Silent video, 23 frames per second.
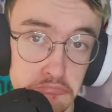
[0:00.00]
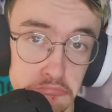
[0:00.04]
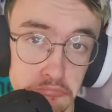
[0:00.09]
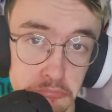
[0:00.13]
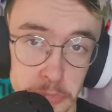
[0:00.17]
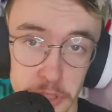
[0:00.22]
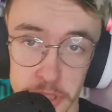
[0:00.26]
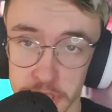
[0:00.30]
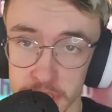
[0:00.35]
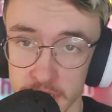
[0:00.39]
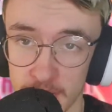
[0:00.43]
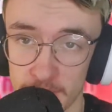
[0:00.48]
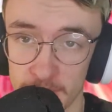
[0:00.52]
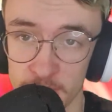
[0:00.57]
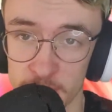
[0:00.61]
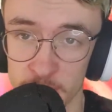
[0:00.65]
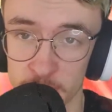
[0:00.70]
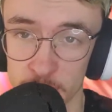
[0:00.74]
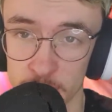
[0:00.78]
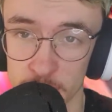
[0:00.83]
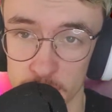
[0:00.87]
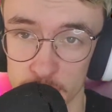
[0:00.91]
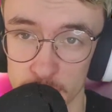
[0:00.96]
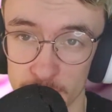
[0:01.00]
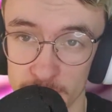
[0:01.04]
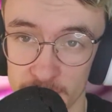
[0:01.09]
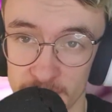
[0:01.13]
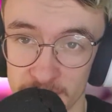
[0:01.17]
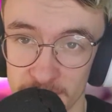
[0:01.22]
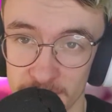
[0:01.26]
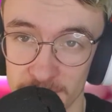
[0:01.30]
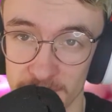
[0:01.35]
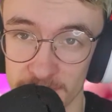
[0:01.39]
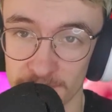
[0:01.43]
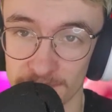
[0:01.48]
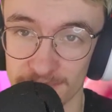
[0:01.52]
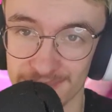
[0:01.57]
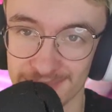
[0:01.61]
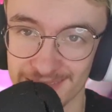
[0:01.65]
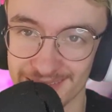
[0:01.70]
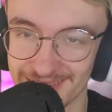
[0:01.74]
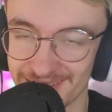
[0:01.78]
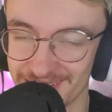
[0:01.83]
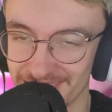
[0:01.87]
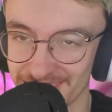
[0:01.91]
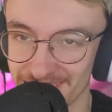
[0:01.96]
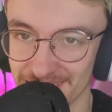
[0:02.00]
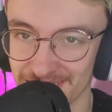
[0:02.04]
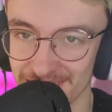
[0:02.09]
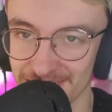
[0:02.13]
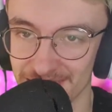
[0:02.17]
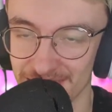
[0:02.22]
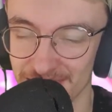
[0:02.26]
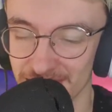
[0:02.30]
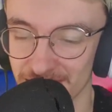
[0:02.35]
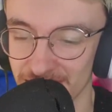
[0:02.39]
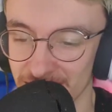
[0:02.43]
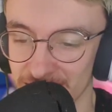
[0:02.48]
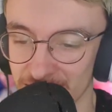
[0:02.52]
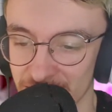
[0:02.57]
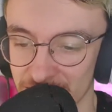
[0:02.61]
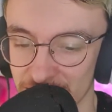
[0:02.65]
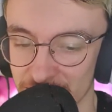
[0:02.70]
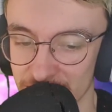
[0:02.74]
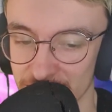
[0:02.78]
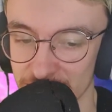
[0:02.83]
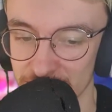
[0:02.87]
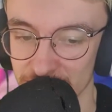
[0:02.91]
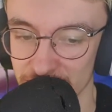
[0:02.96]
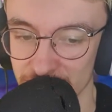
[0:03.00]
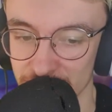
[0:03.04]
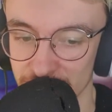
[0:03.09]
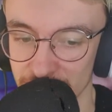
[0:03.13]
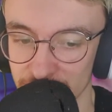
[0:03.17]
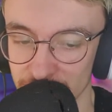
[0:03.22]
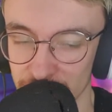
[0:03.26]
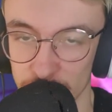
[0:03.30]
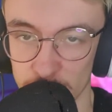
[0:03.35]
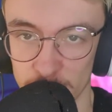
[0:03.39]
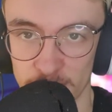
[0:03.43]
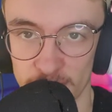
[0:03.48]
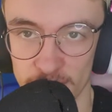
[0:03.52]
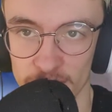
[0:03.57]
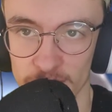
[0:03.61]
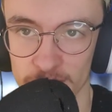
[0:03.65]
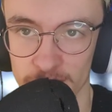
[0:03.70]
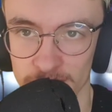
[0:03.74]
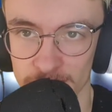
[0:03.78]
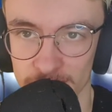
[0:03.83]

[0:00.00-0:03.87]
Sniping's a good job, mate. And yeah, new Pokemon